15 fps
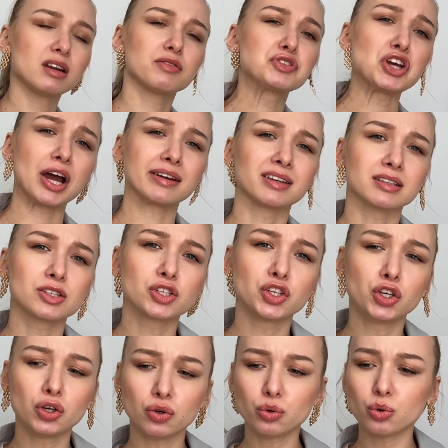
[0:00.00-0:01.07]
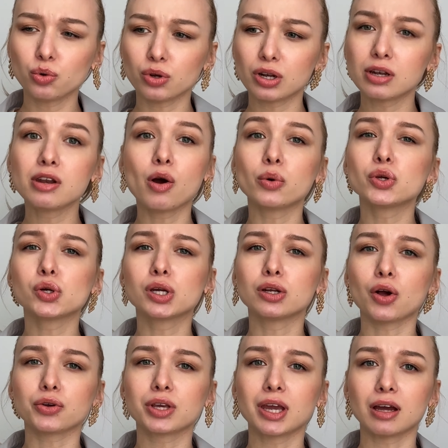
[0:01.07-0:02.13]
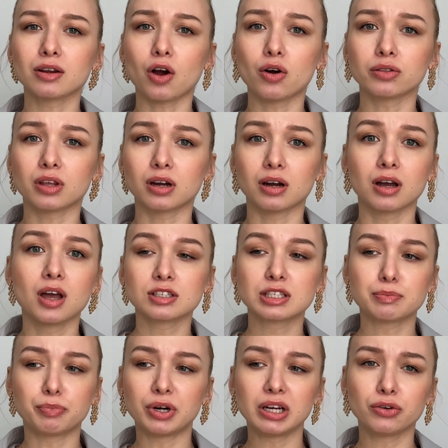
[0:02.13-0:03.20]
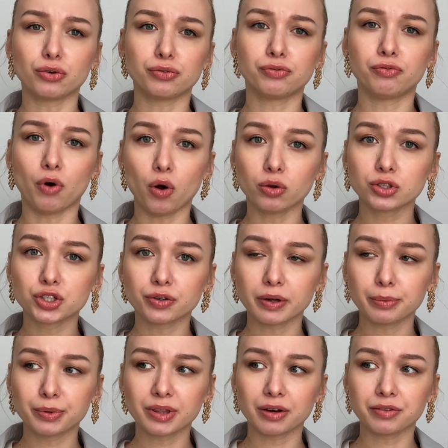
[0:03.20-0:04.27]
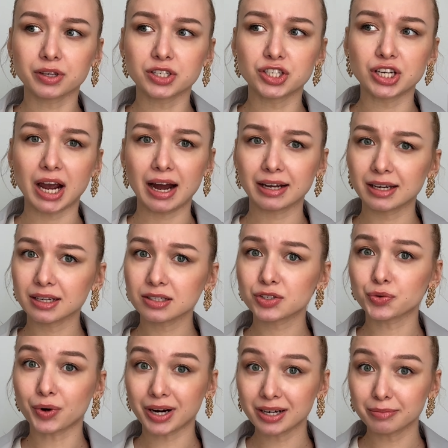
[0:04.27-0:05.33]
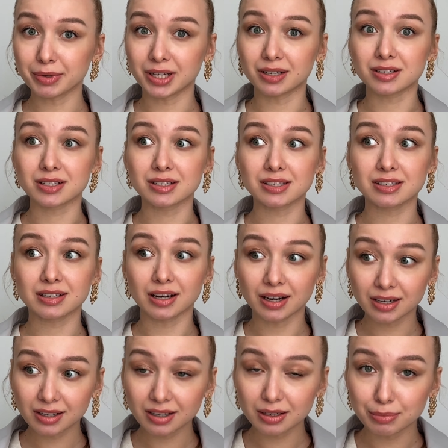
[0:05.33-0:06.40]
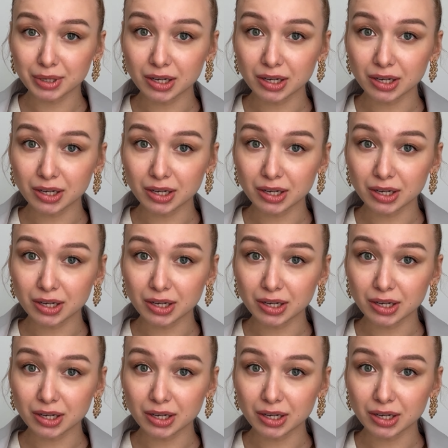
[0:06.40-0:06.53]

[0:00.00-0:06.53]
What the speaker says: of jackets, you know you cannot get on a spring or fall trip without the jackets, right? Because it's kind of gonna be